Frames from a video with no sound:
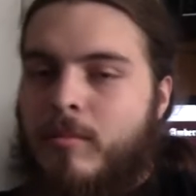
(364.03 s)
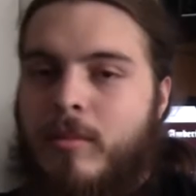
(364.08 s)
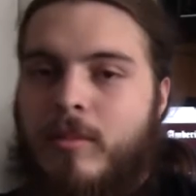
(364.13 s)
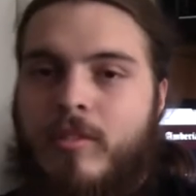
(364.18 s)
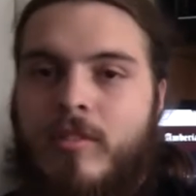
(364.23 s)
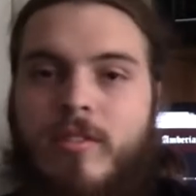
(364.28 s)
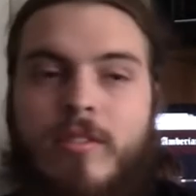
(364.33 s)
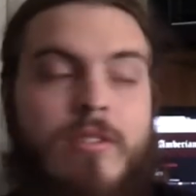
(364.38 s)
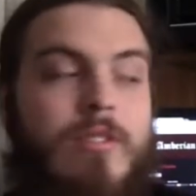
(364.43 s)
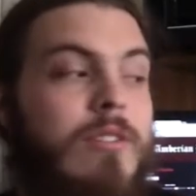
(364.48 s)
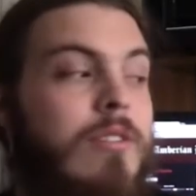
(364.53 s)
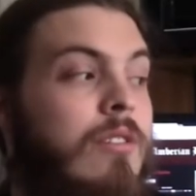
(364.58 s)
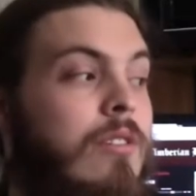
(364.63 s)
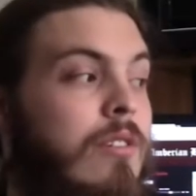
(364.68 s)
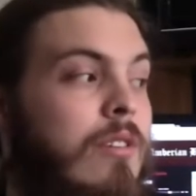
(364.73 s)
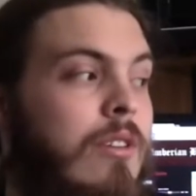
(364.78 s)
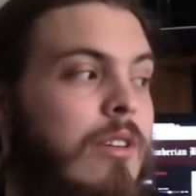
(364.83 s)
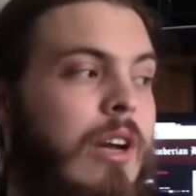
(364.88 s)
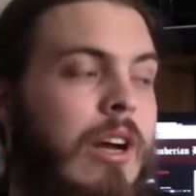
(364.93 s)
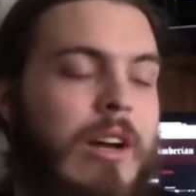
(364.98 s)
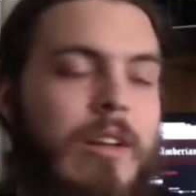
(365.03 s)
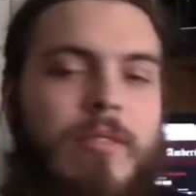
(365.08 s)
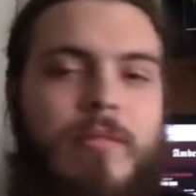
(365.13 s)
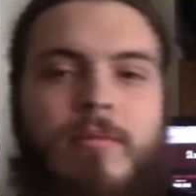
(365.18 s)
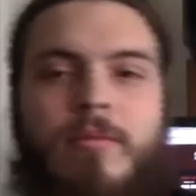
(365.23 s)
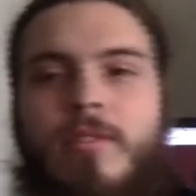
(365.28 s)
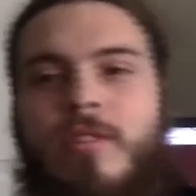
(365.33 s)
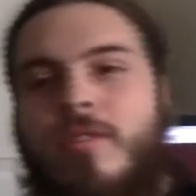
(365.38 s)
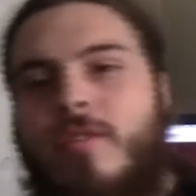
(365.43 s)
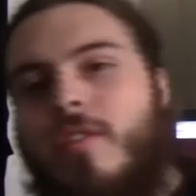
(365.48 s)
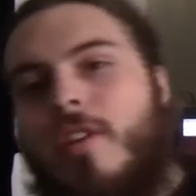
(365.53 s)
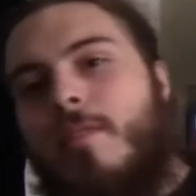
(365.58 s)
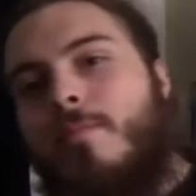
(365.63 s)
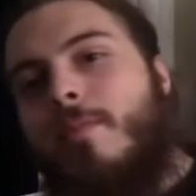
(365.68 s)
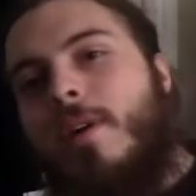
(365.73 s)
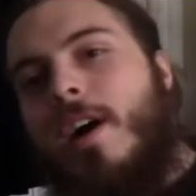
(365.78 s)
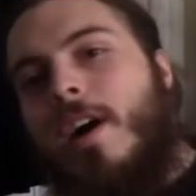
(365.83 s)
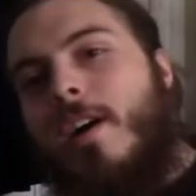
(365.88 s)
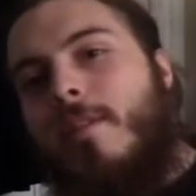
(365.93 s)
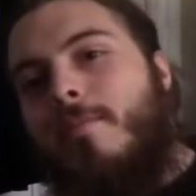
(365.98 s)
which is on the screen
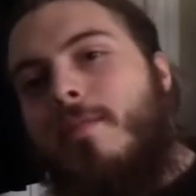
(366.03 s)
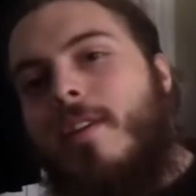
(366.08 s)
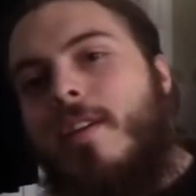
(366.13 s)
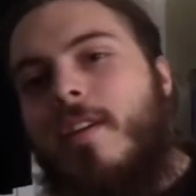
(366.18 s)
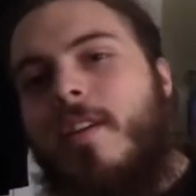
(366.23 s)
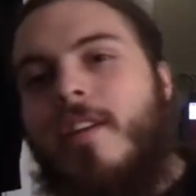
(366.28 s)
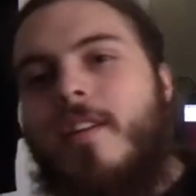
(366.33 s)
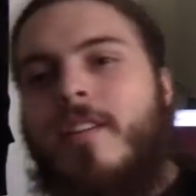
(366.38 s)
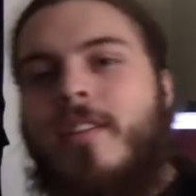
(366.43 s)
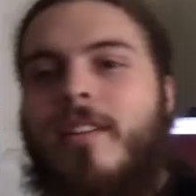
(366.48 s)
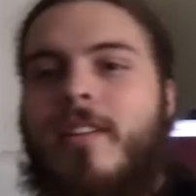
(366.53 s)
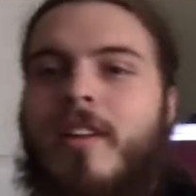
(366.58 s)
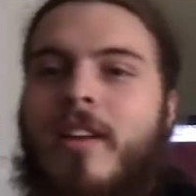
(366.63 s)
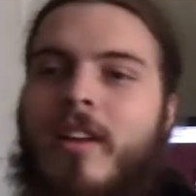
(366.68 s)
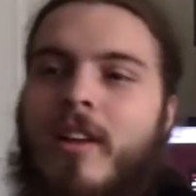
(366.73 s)
behind me here.